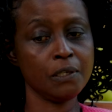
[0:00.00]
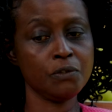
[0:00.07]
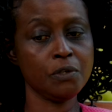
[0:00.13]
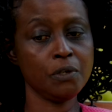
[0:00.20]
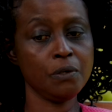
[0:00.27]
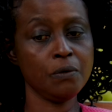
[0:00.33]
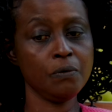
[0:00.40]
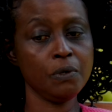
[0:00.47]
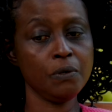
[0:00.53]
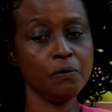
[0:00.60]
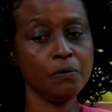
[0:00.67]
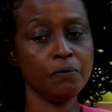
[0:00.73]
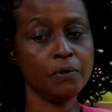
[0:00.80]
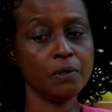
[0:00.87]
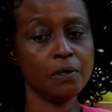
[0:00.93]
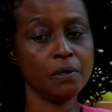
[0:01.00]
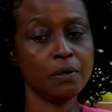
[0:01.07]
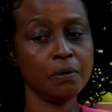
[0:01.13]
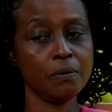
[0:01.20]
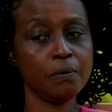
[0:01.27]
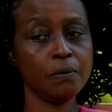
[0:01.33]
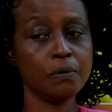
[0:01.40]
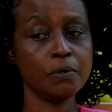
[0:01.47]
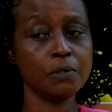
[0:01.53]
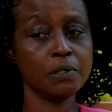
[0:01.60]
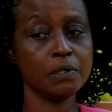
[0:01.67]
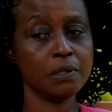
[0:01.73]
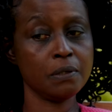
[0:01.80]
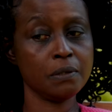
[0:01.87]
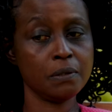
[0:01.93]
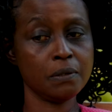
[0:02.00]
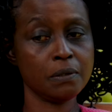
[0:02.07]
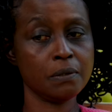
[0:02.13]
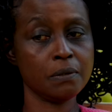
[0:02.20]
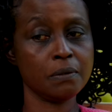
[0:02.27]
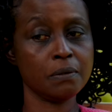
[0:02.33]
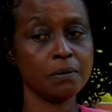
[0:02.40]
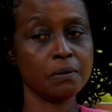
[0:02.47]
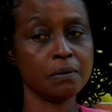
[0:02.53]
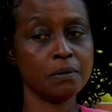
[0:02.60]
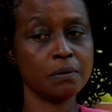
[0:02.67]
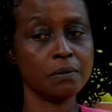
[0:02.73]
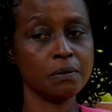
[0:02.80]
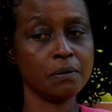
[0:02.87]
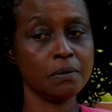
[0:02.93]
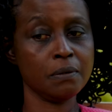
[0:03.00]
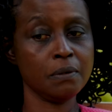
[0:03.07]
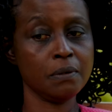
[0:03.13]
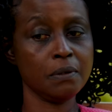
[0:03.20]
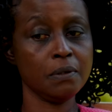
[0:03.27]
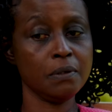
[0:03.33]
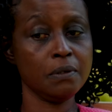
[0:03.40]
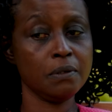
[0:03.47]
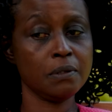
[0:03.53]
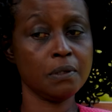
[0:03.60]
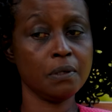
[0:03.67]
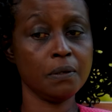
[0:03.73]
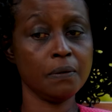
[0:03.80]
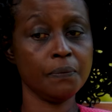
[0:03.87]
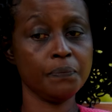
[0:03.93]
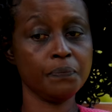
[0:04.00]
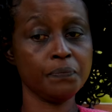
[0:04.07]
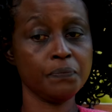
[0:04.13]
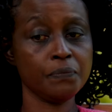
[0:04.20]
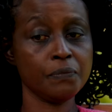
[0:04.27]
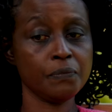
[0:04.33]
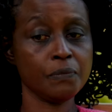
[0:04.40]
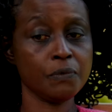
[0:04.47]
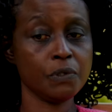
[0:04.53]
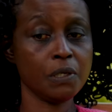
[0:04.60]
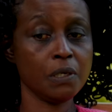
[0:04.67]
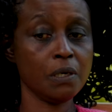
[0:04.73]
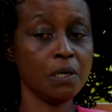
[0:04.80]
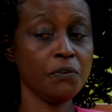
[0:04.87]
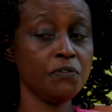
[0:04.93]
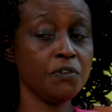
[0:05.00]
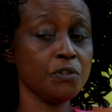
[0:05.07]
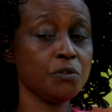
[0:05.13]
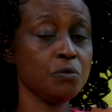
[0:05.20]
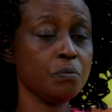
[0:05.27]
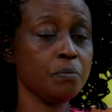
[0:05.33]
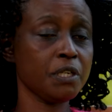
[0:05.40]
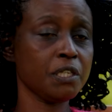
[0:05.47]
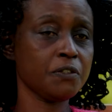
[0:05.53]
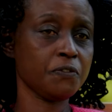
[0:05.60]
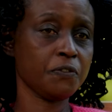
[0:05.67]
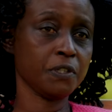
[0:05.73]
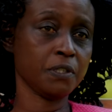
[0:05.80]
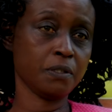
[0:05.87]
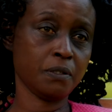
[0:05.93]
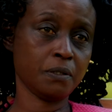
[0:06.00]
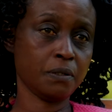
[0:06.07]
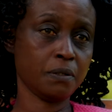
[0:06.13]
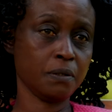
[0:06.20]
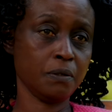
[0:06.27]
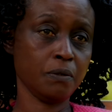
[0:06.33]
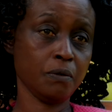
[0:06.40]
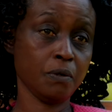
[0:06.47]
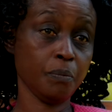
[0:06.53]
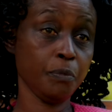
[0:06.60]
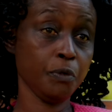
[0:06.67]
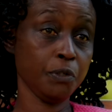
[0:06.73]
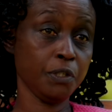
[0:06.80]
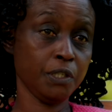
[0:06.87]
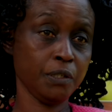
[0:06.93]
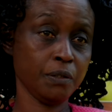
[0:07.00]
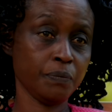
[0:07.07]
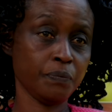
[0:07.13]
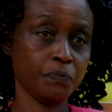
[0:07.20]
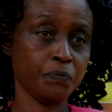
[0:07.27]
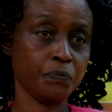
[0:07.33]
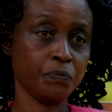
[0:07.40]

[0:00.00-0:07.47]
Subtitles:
actually one of the causes is having too much fats in your body